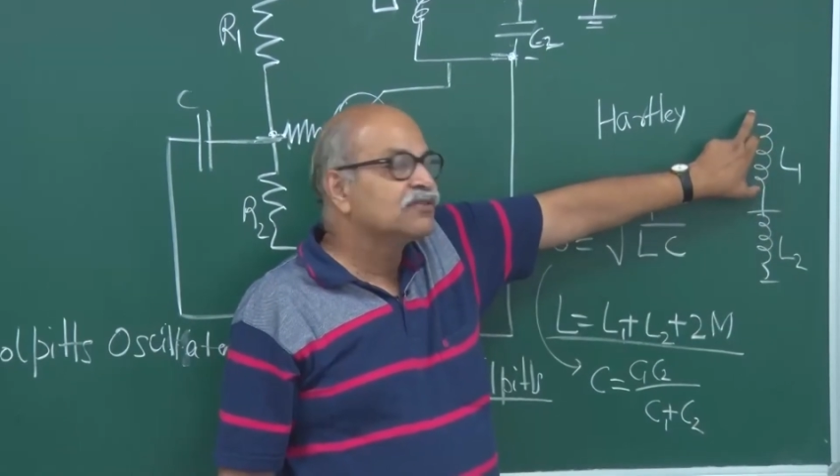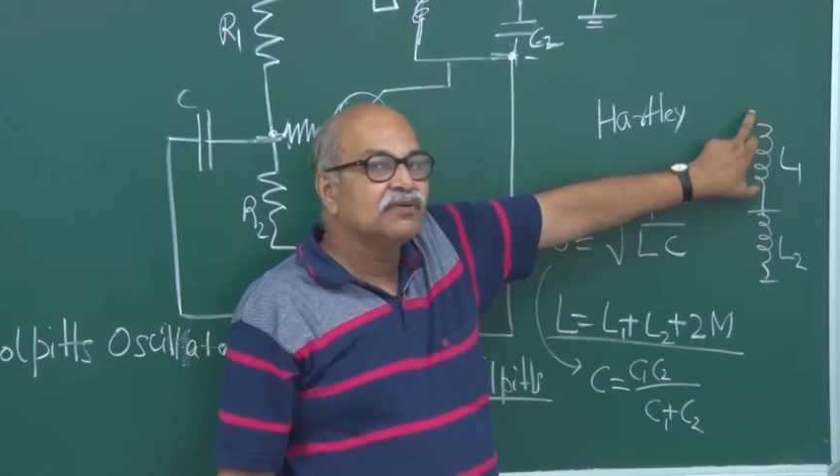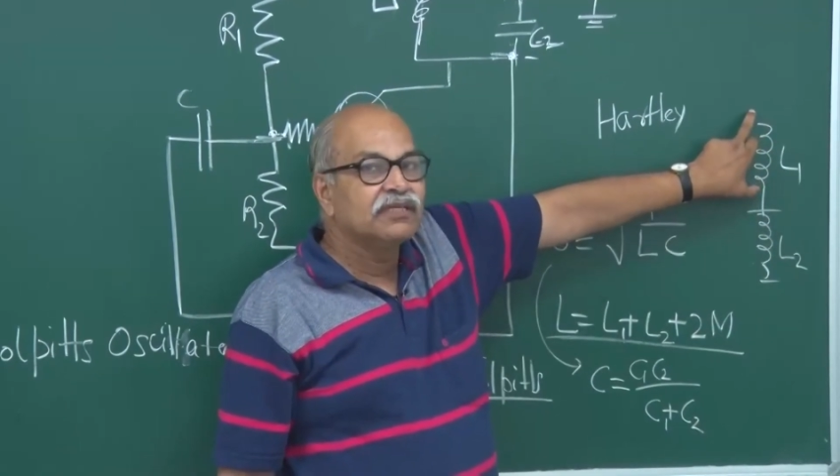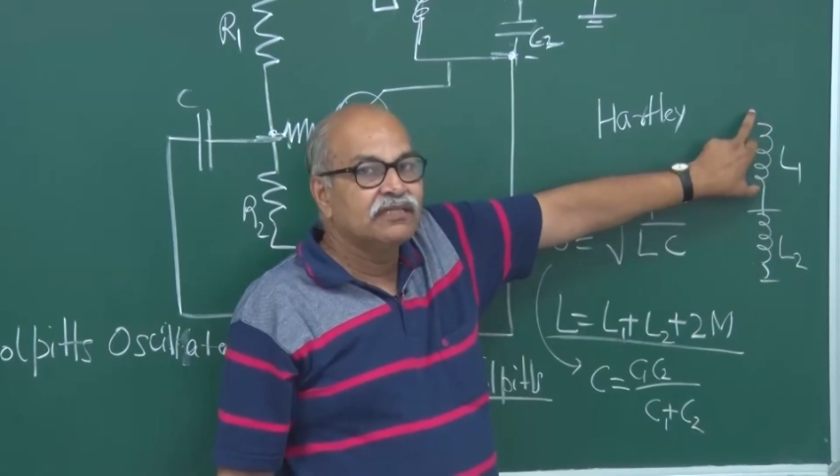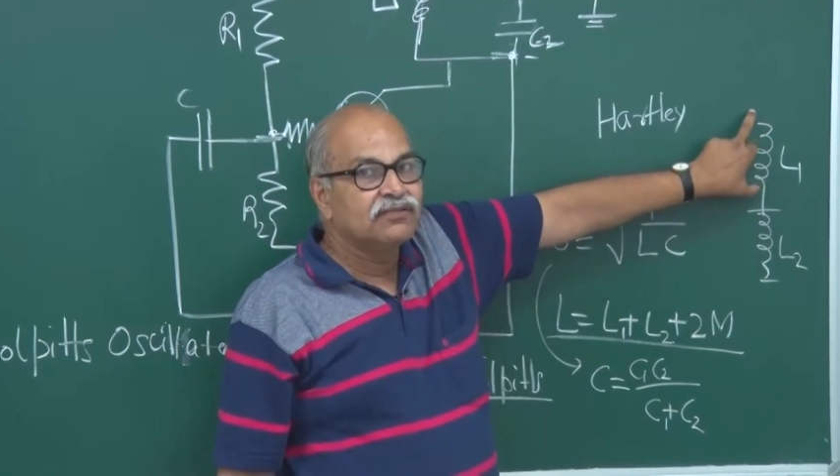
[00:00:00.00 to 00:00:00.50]

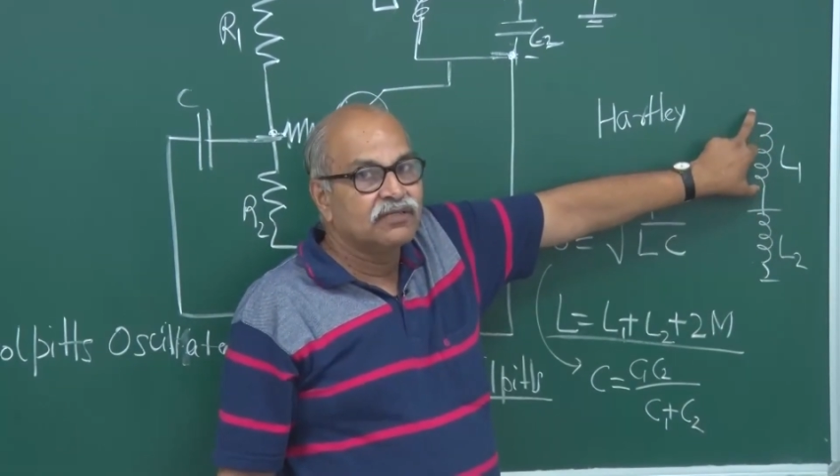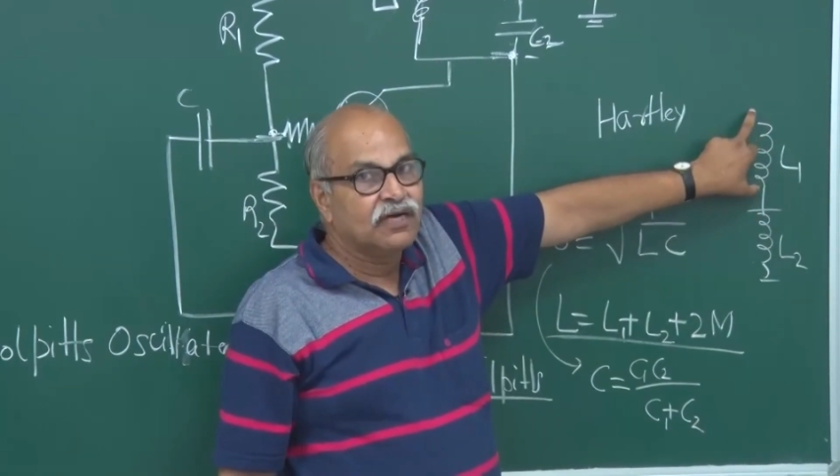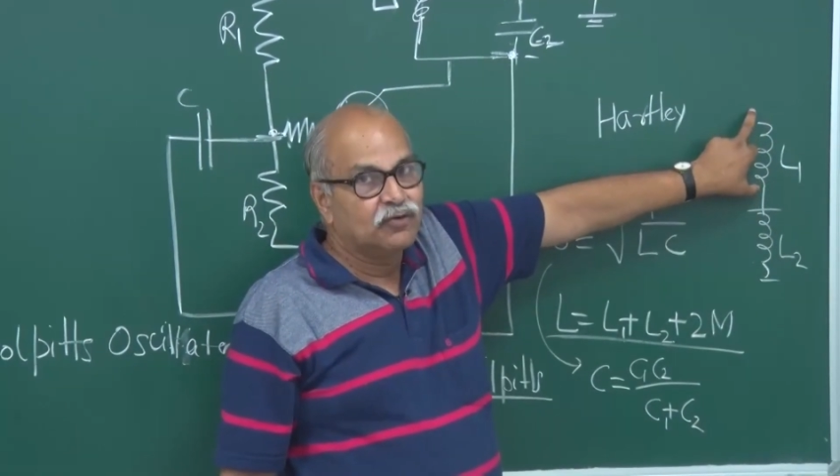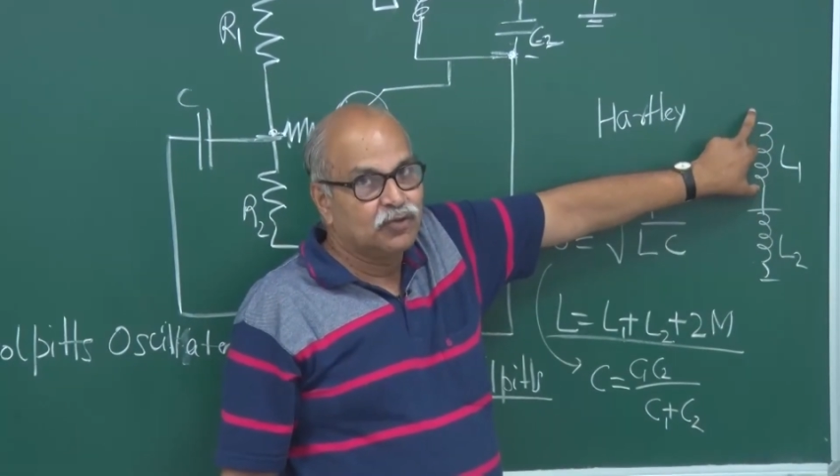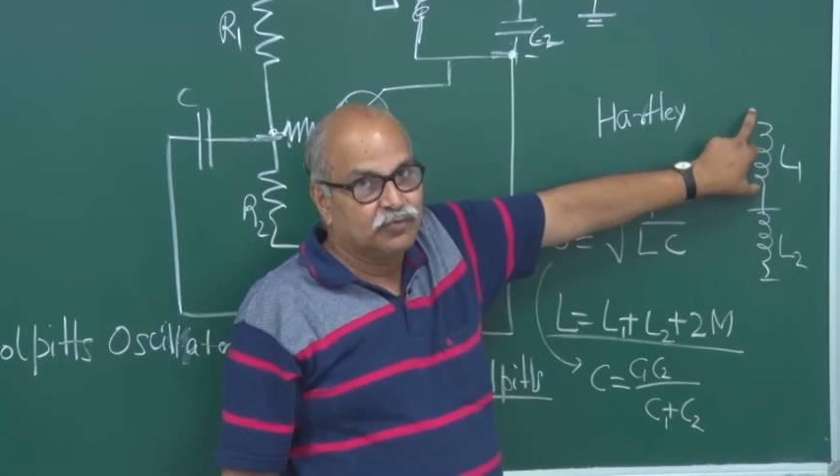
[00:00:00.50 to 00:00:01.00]
going into the
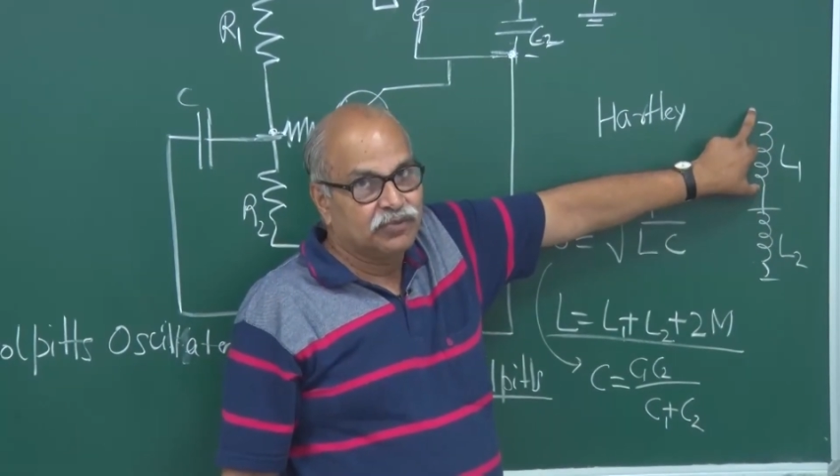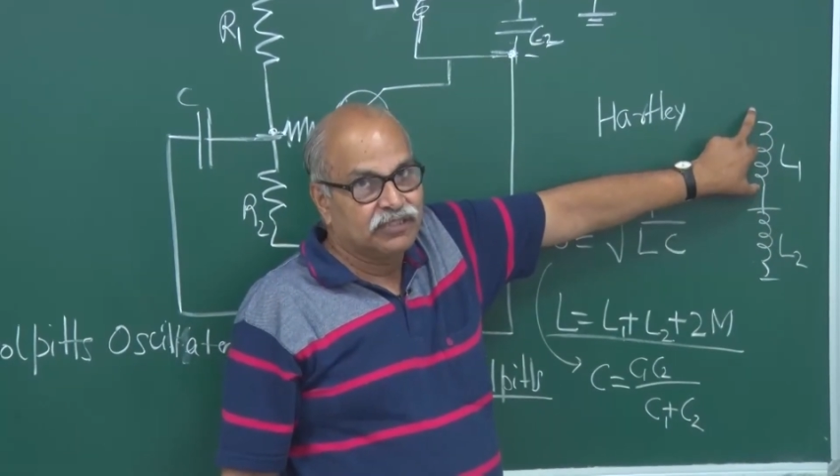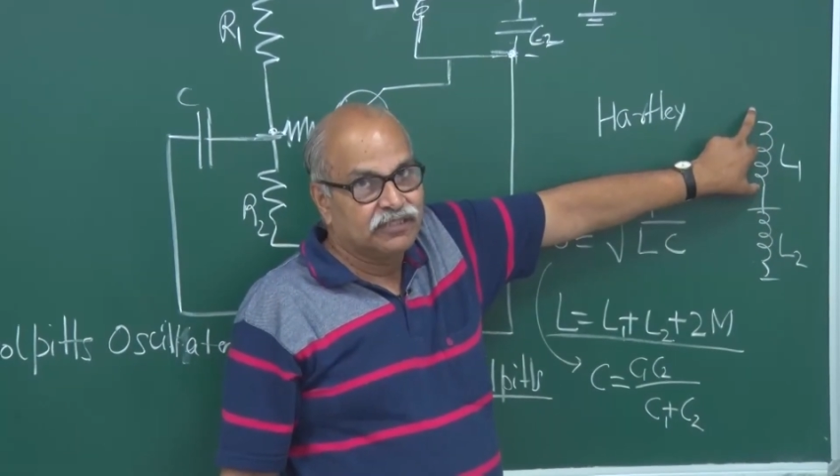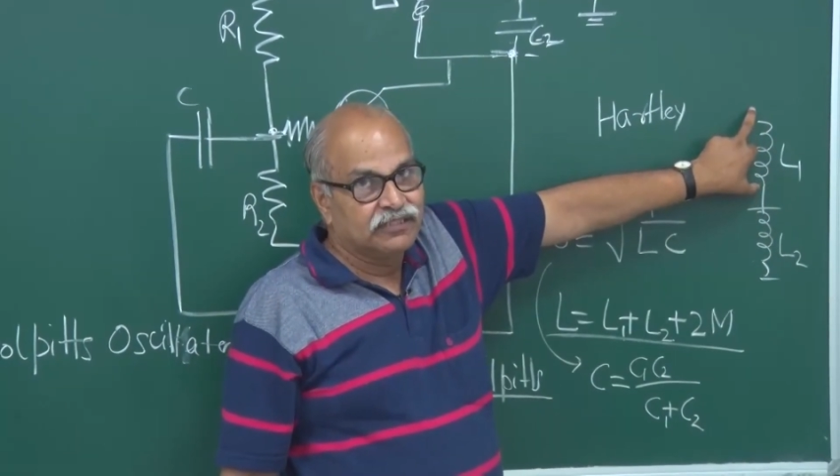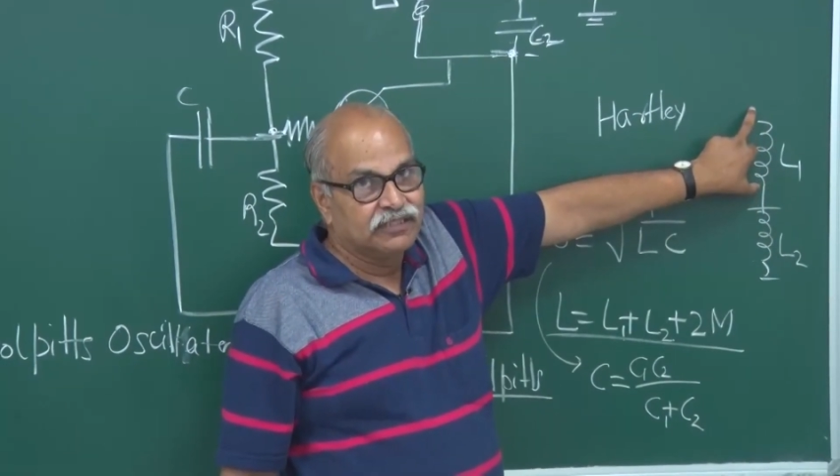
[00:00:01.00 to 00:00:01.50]
output.